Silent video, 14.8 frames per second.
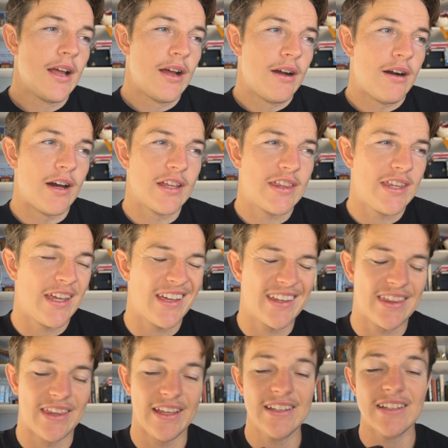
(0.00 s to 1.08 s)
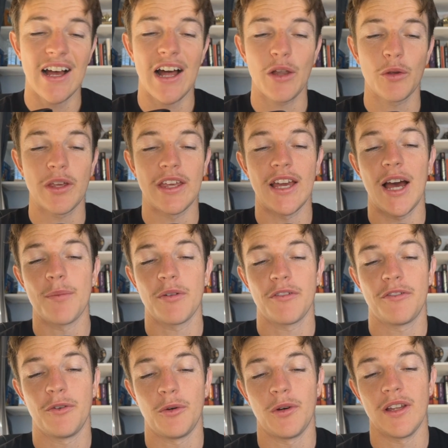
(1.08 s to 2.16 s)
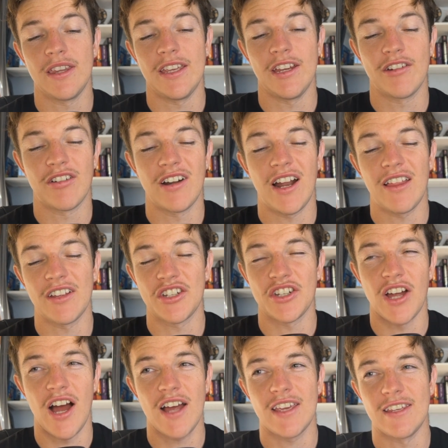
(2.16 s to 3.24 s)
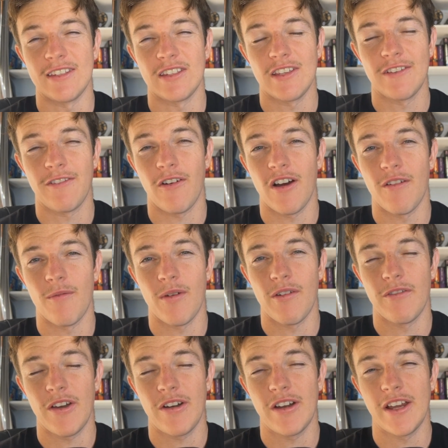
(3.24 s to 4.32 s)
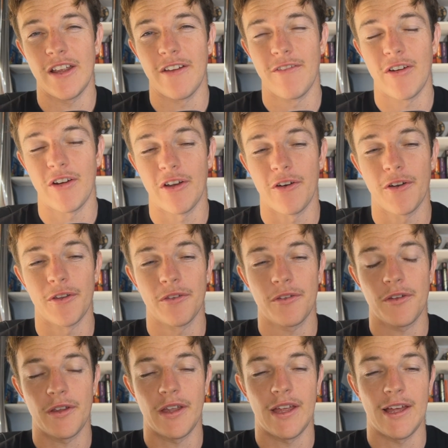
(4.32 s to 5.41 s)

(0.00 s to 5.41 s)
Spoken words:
I think things are looking up for the Cronulla Sharkies, if I'm very, very honest,